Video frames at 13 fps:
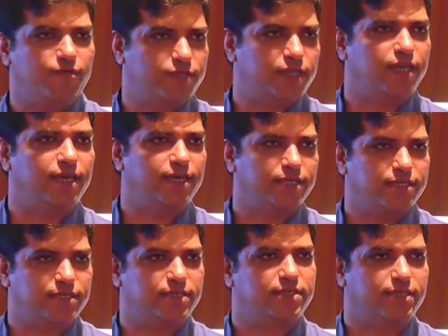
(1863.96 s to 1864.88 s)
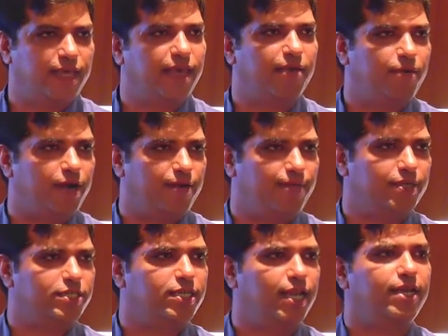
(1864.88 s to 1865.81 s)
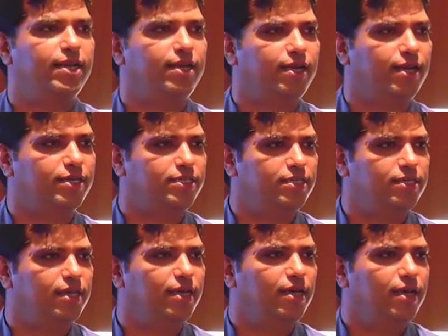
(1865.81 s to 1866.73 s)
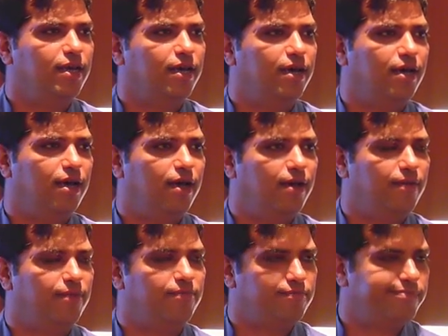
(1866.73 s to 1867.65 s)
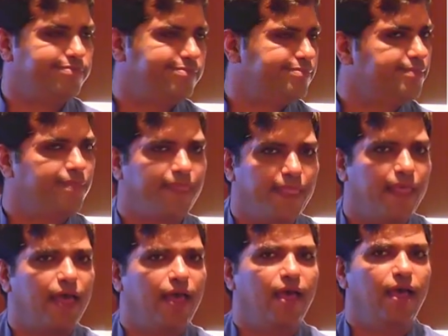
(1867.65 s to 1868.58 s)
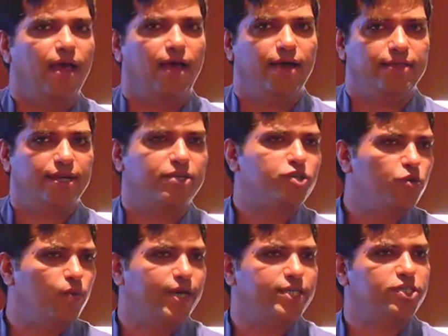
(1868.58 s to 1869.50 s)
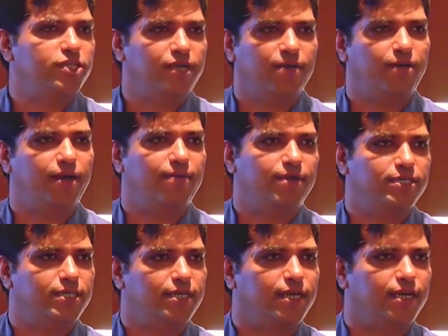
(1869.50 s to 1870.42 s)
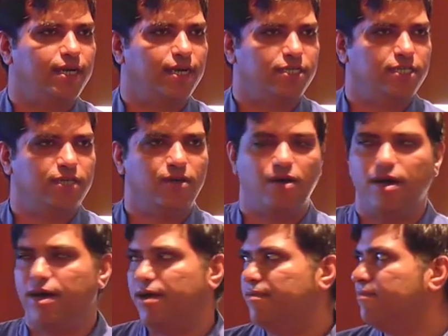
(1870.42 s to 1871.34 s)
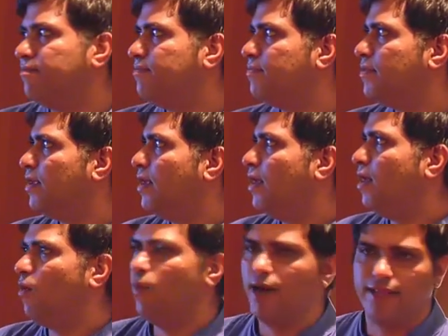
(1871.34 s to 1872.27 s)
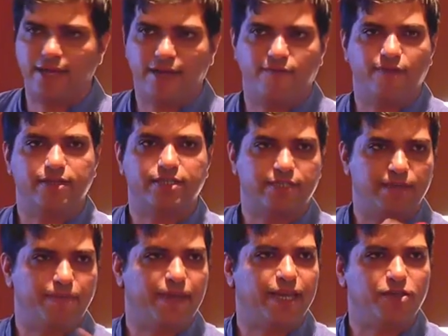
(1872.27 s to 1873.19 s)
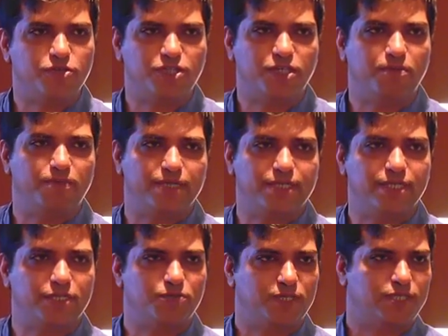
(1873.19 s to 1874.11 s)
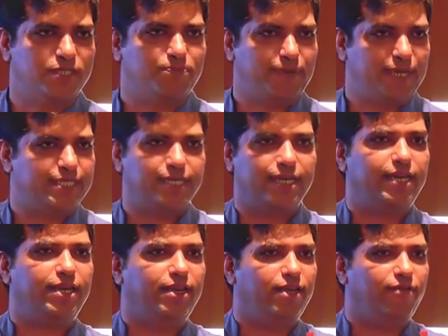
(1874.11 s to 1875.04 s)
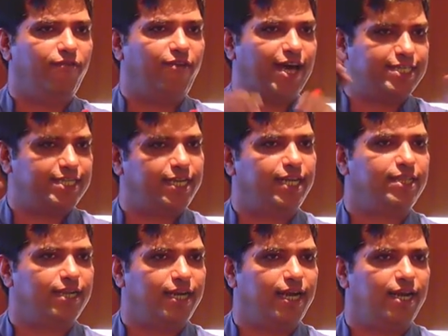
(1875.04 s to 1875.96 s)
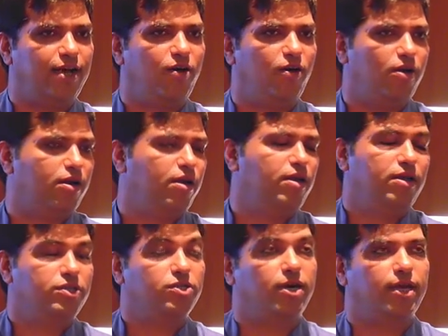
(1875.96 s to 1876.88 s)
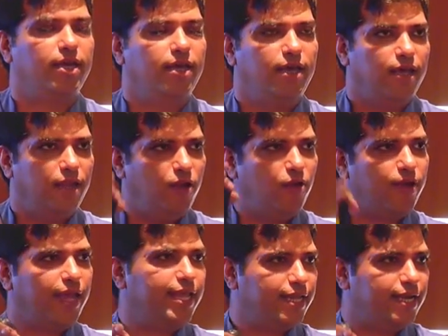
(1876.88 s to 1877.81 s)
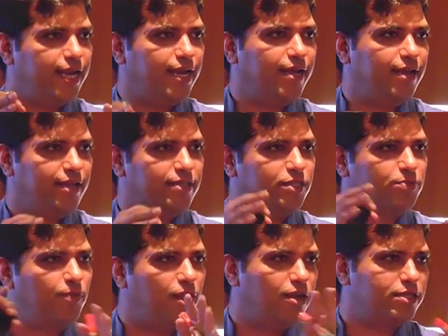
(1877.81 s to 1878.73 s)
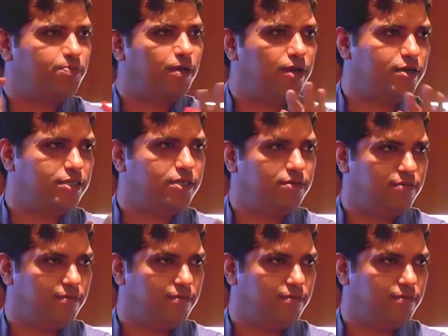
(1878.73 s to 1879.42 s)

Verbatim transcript: obviously is thinking about dimensionality reduction. Um, uh, there are two ways to think about dimensionality reduction. Um, one that is typically used in business, which is basically faceting the data or, sorry, looking at the data in smaller, smaller